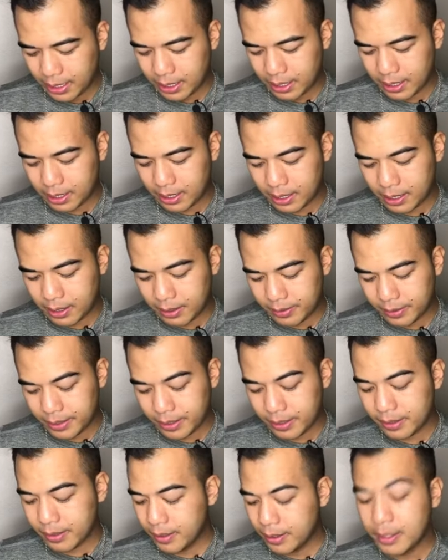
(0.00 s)

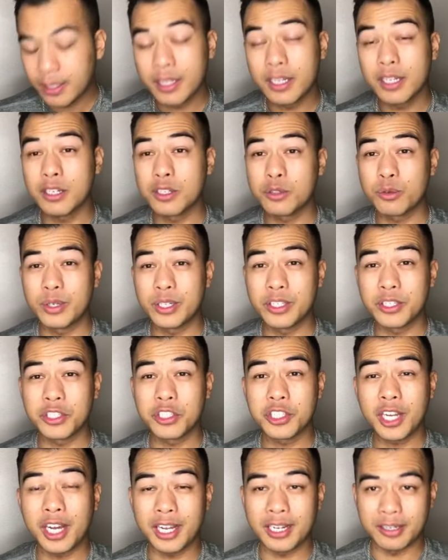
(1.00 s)
Then, you know, it's worth a
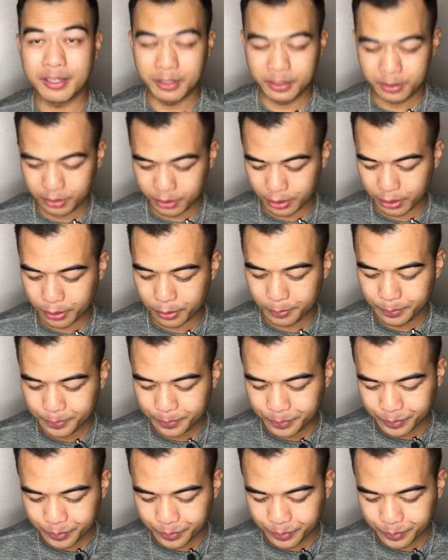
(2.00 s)
shot. So